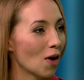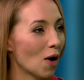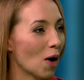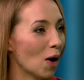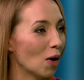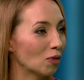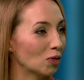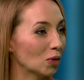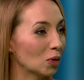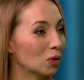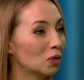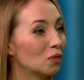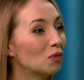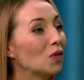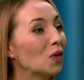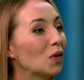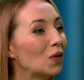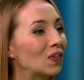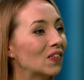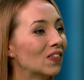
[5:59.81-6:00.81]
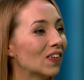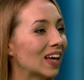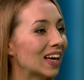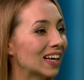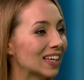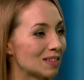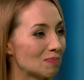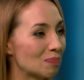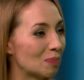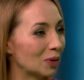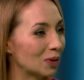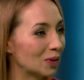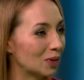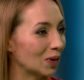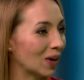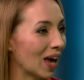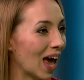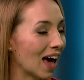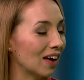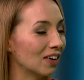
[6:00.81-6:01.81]
of those few things put
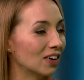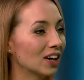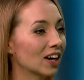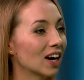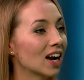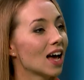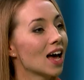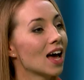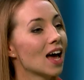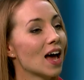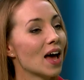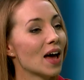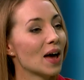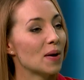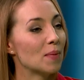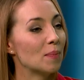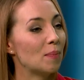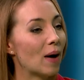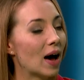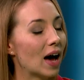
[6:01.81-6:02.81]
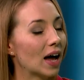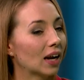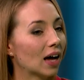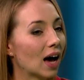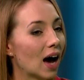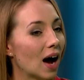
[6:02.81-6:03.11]
together. But